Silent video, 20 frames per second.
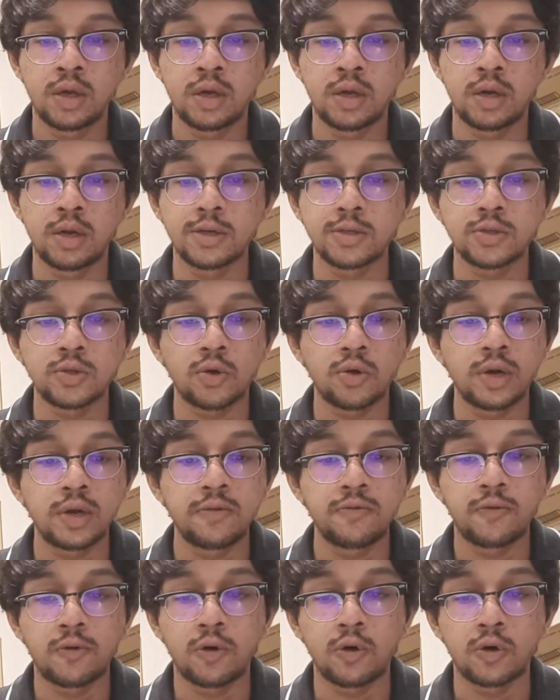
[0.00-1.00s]
The story
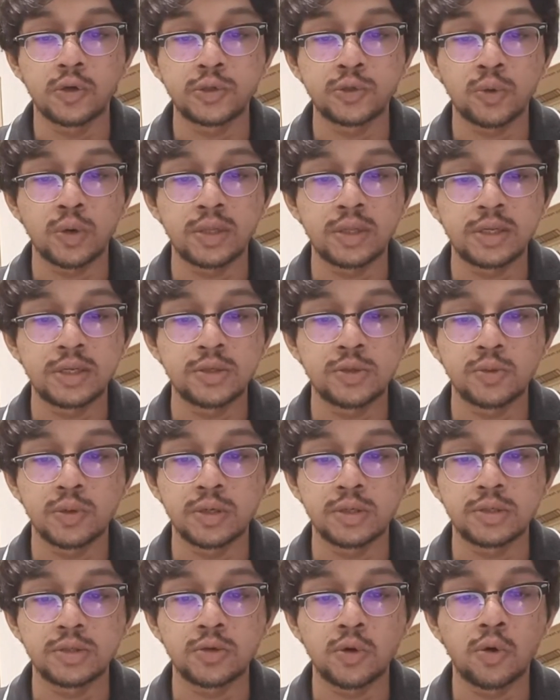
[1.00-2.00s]
for Swades
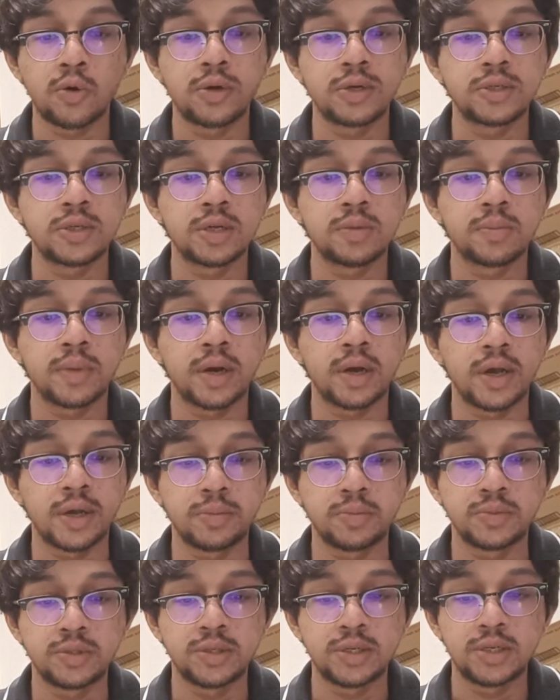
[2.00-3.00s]
was co-written by
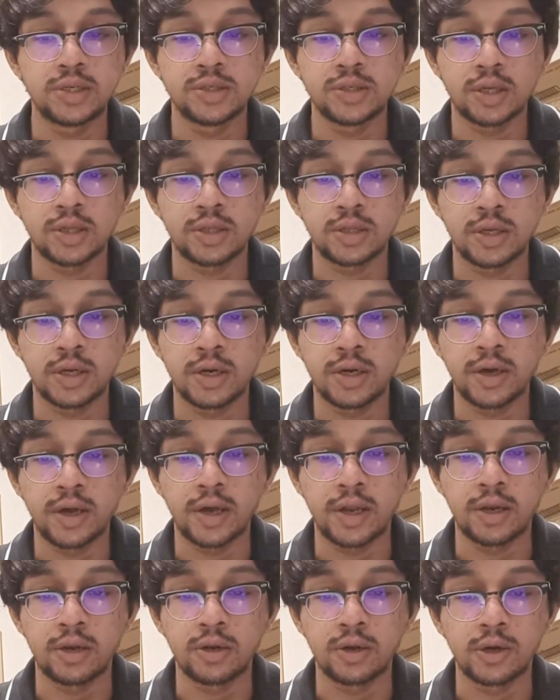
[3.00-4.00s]
M.G. Satya
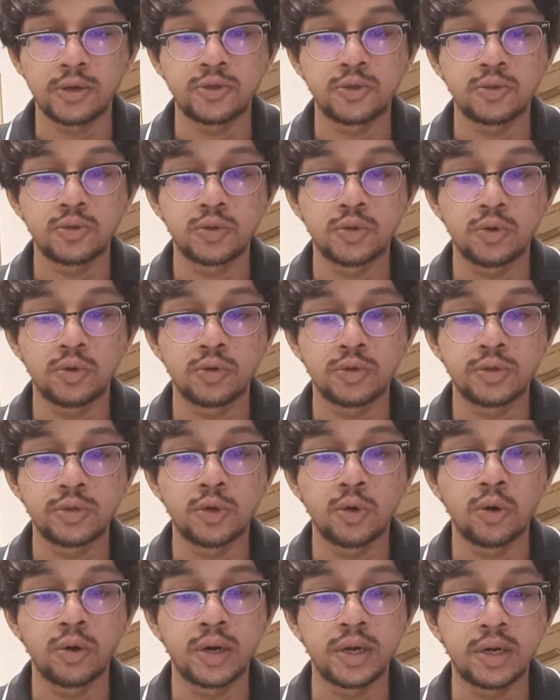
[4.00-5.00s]
and Ashutosh
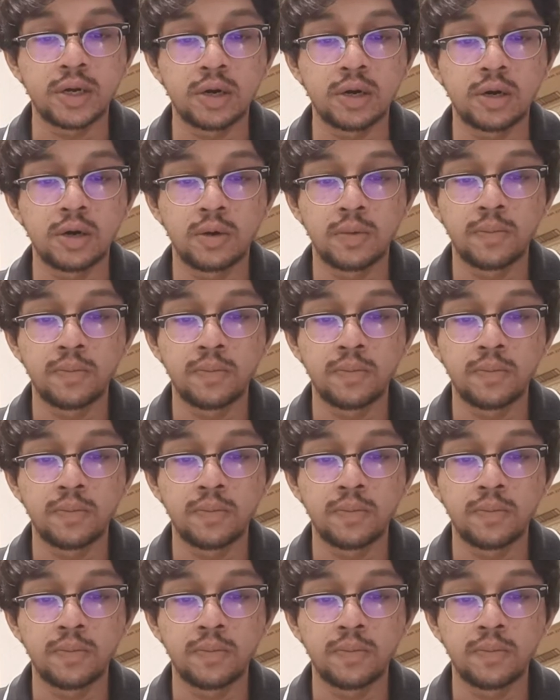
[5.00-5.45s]
Gorekar,